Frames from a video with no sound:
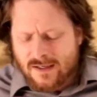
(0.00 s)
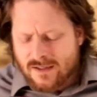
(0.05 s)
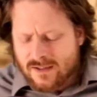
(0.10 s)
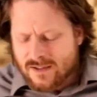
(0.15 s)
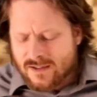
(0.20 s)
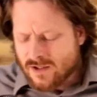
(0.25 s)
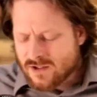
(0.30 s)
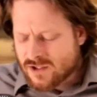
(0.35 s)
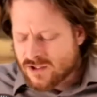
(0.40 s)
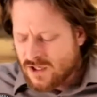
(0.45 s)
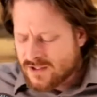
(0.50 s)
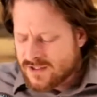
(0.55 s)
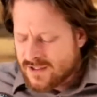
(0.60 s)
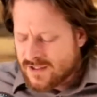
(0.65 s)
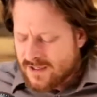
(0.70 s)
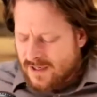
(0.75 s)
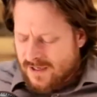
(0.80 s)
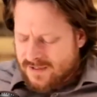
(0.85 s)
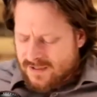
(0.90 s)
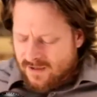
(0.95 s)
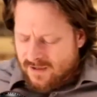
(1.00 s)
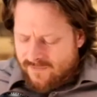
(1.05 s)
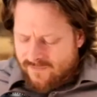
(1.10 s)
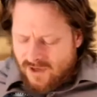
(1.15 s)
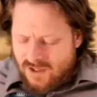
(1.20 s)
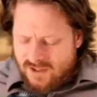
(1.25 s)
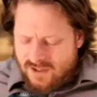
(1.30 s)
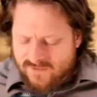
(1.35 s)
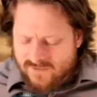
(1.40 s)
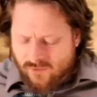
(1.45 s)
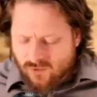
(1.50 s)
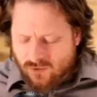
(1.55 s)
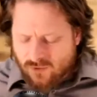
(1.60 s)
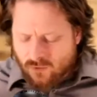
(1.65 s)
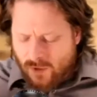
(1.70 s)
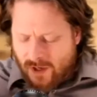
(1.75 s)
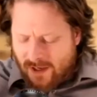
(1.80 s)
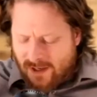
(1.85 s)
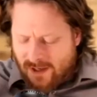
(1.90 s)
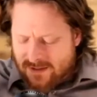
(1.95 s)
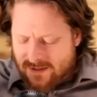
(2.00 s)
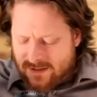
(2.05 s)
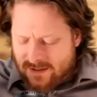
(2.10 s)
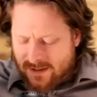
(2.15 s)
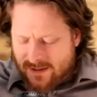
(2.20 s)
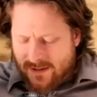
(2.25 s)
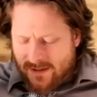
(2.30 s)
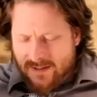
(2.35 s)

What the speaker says: Dale Johnson identifies four ways that